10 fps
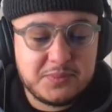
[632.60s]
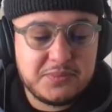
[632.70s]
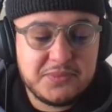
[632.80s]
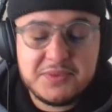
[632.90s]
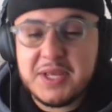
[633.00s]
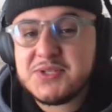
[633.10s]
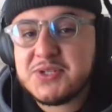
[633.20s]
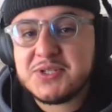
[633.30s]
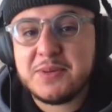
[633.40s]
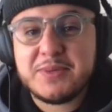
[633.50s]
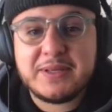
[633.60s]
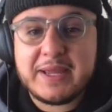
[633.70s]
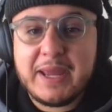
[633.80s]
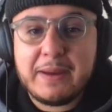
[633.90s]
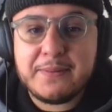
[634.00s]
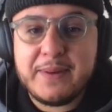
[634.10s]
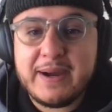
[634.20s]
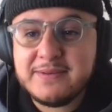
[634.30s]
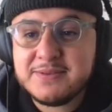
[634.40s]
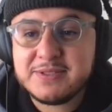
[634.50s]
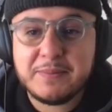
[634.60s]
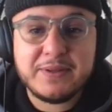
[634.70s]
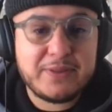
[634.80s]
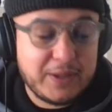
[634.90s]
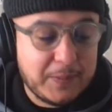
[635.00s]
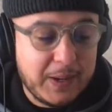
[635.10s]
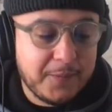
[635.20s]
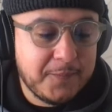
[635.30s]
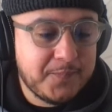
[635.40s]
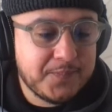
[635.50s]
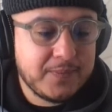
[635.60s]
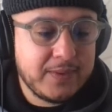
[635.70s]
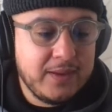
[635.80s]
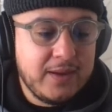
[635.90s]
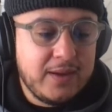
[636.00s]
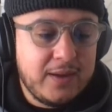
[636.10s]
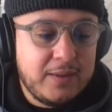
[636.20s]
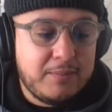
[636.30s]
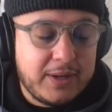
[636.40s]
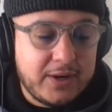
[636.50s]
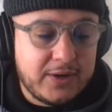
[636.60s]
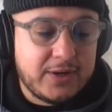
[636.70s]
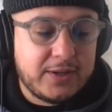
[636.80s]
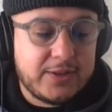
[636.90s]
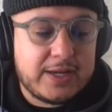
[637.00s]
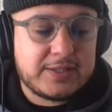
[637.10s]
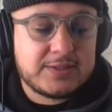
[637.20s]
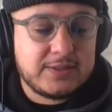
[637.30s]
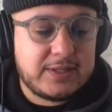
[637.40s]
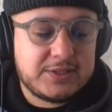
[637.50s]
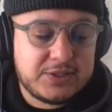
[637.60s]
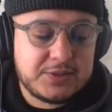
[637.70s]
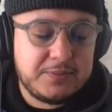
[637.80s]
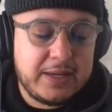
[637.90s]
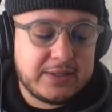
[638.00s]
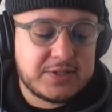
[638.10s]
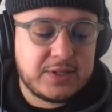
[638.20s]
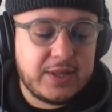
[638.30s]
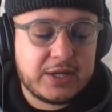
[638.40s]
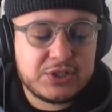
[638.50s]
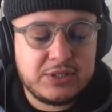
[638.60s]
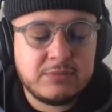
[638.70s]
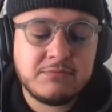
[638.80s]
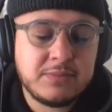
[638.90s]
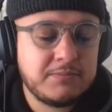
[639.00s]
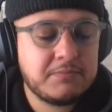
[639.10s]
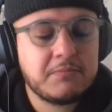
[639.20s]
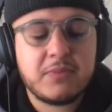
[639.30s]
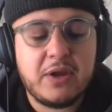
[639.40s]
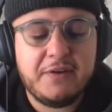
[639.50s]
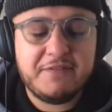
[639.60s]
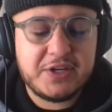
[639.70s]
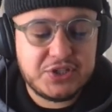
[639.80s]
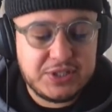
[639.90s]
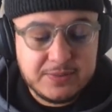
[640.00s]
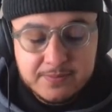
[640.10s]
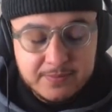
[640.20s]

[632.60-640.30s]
that's just something that came to mind, something to think about. But here, nonetheless, let's just make the selection a veggie.